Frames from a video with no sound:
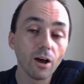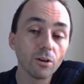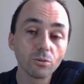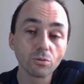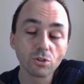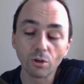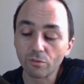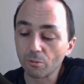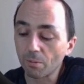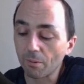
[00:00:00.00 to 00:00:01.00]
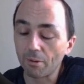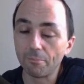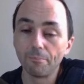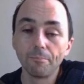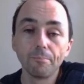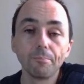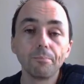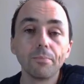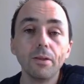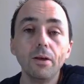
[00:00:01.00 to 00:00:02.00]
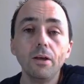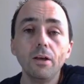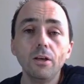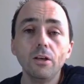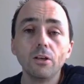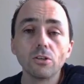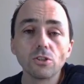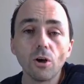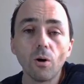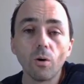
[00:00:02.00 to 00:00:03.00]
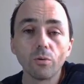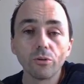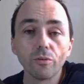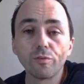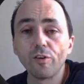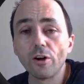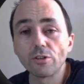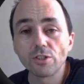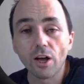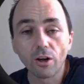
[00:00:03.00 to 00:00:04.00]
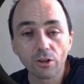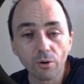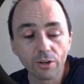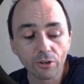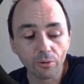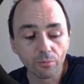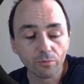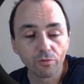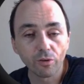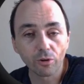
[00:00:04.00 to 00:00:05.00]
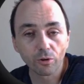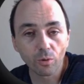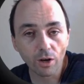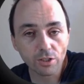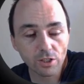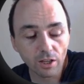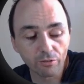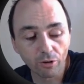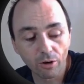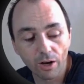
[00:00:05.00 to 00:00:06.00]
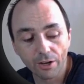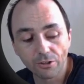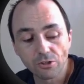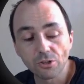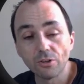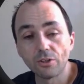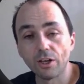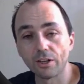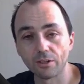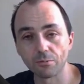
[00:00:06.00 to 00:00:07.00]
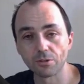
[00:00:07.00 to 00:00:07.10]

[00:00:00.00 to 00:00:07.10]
how to solve the problem. So the first algorithm for cross-level high-utility item